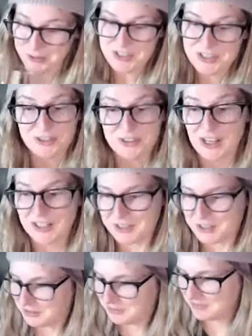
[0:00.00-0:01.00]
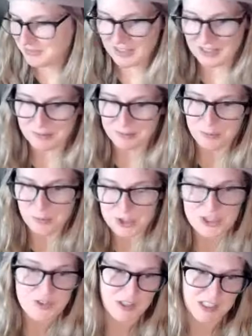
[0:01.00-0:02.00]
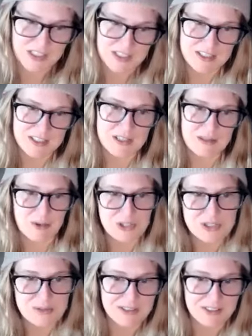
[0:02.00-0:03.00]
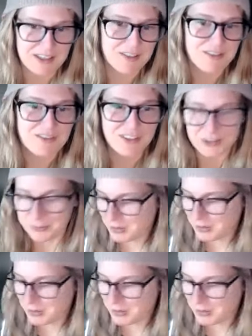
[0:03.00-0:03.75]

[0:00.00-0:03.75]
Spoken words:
there's just a lot here, which is funny because this is supposed to be like the fun